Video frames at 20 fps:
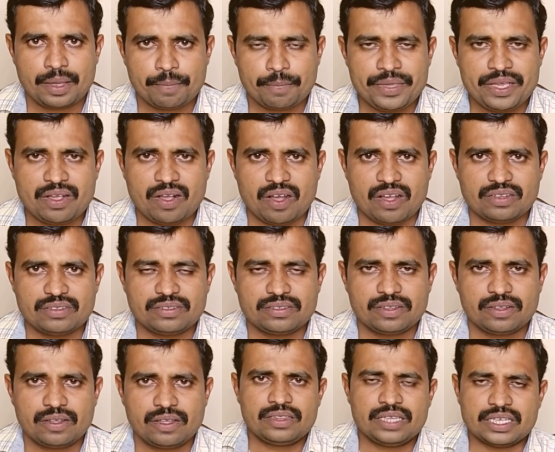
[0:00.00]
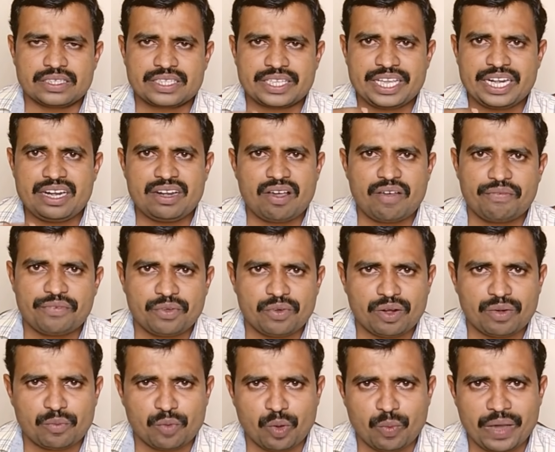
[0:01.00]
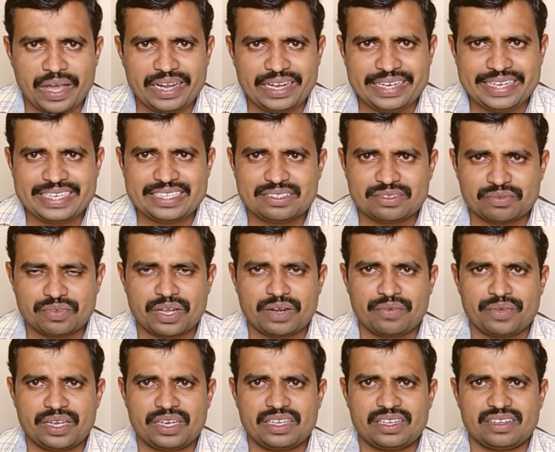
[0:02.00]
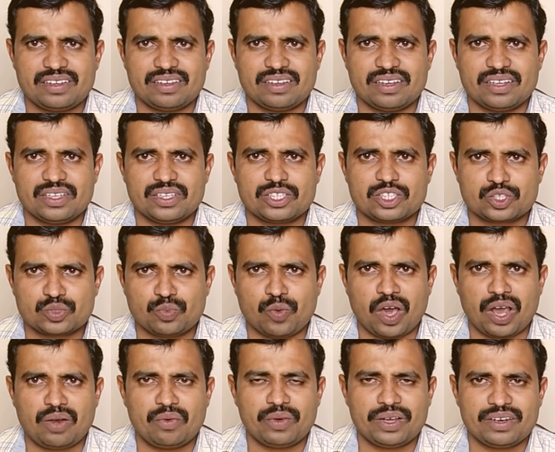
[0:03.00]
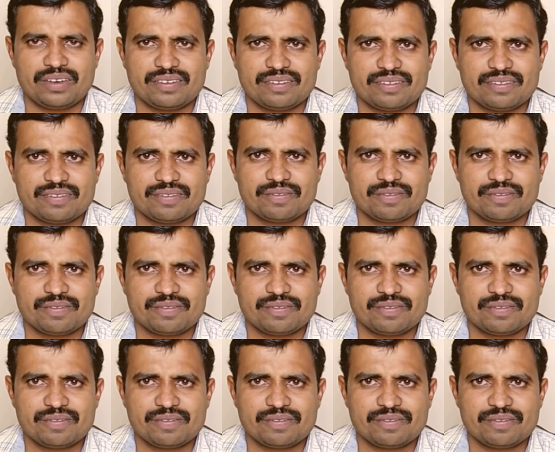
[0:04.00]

Because the screen of your mobile, it is very small one,